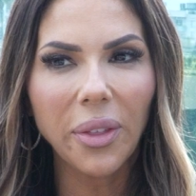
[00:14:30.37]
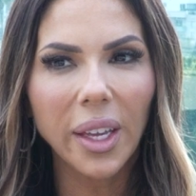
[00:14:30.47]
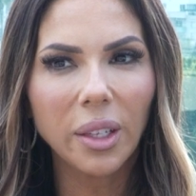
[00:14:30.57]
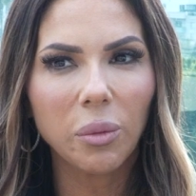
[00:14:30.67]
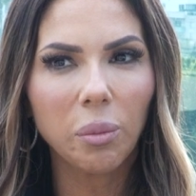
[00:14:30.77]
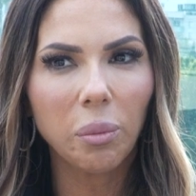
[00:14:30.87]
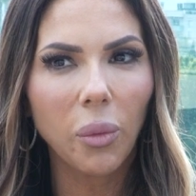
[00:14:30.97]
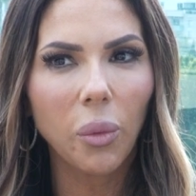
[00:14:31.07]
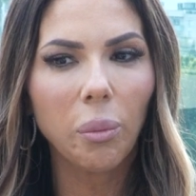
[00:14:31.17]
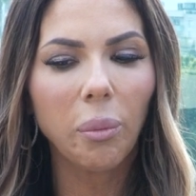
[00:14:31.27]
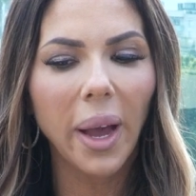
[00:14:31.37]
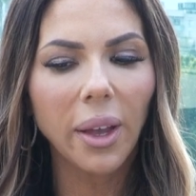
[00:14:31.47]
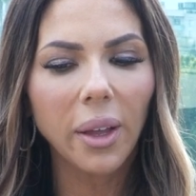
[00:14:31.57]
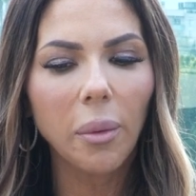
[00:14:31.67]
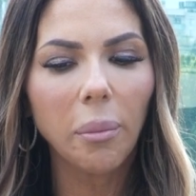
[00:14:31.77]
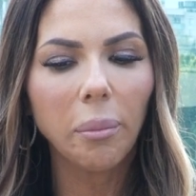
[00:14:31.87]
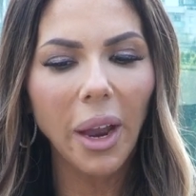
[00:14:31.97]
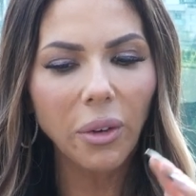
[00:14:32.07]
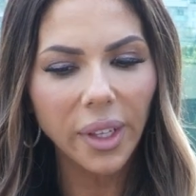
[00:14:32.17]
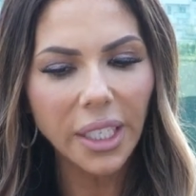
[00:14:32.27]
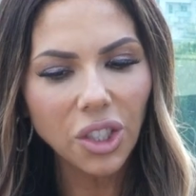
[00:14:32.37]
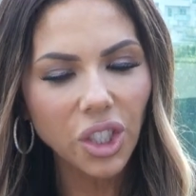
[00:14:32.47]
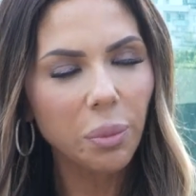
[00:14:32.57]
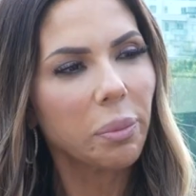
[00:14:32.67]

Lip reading: think my relationship